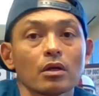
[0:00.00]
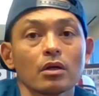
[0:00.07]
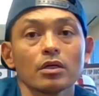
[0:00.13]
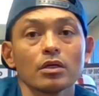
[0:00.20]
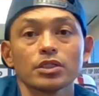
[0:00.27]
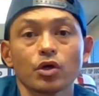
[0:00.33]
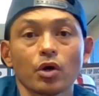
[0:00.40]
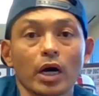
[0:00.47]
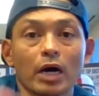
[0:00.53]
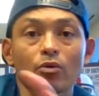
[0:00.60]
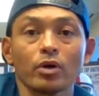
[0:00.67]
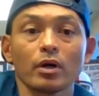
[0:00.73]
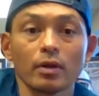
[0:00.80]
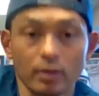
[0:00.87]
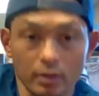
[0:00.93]
so I,
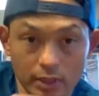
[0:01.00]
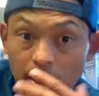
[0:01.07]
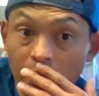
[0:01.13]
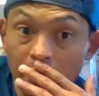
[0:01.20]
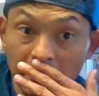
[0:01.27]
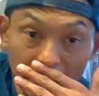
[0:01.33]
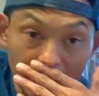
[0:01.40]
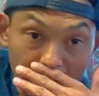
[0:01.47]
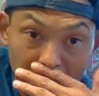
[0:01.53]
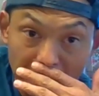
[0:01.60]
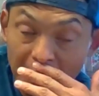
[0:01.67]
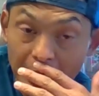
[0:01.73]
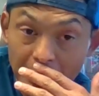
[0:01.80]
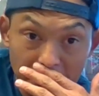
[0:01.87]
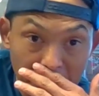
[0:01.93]
yeah,
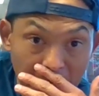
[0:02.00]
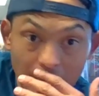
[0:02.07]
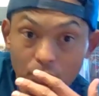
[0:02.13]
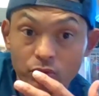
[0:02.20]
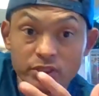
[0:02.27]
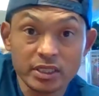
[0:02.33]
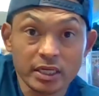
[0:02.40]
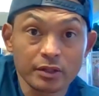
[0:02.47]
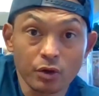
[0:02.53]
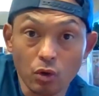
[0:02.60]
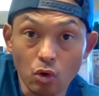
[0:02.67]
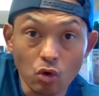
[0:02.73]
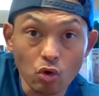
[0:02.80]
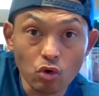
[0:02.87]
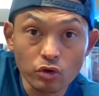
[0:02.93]
I would say the
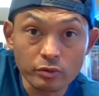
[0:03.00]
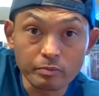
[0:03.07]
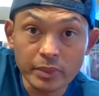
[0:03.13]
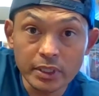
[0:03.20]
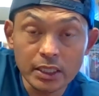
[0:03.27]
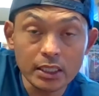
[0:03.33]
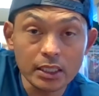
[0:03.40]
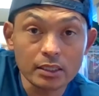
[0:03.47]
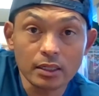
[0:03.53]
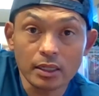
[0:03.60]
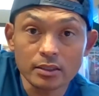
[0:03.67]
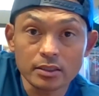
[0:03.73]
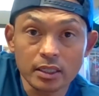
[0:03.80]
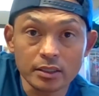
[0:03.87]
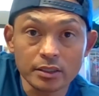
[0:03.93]
old me, like
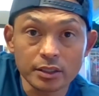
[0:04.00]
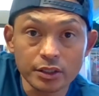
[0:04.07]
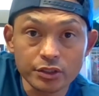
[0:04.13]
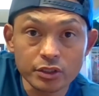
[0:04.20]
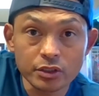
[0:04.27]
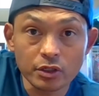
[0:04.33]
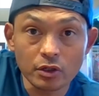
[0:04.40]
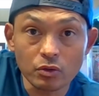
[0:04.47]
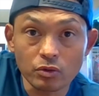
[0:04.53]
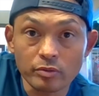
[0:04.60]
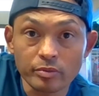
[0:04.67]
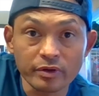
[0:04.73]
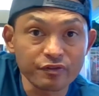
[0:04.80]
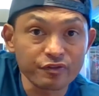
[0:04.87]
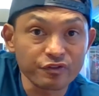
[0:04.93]
ten years ago, would have
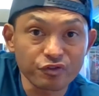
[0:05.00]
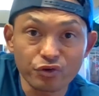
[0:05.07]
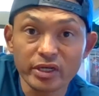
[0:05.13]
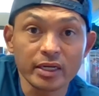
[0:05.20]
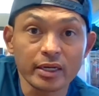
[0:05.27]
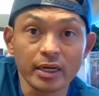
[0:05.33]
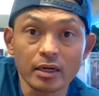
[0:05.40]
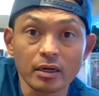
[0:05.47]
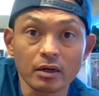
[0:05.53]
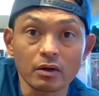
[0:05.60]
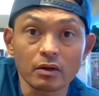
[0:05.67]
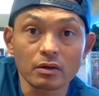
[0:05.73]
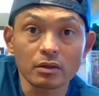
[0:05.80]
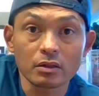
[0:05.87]
been freaking out.